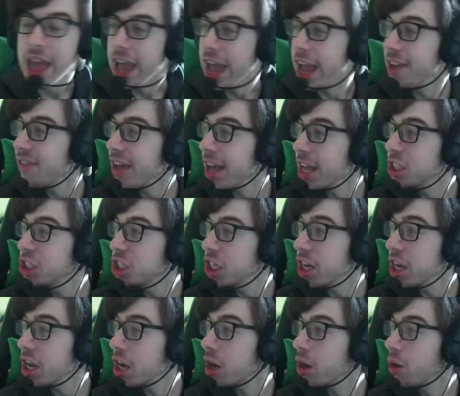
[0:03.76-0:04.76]
Hey
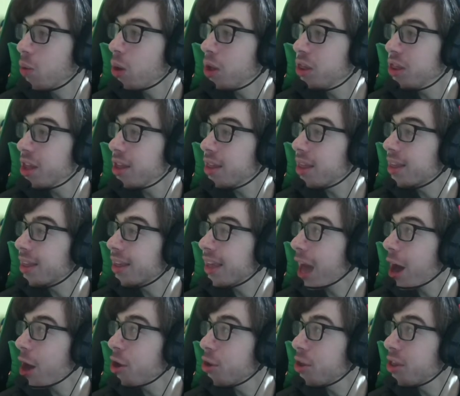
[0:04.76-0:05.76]
Vegeta, what does the
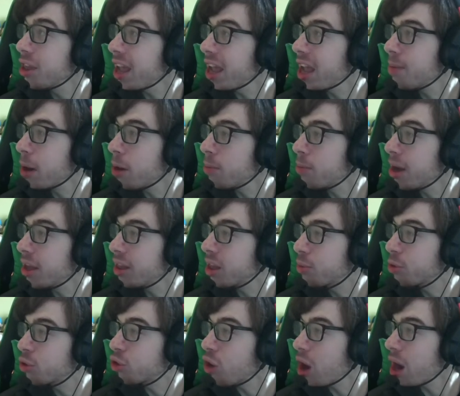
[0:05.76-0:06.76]
scouter say about my
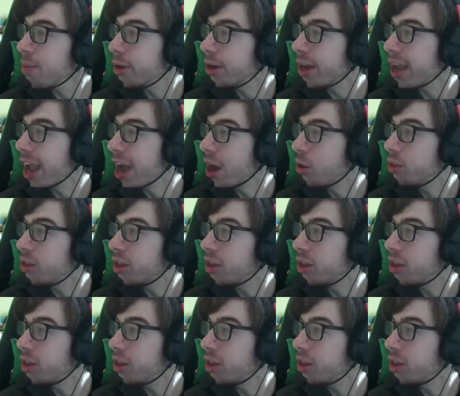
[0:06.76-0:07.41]
subscriber count?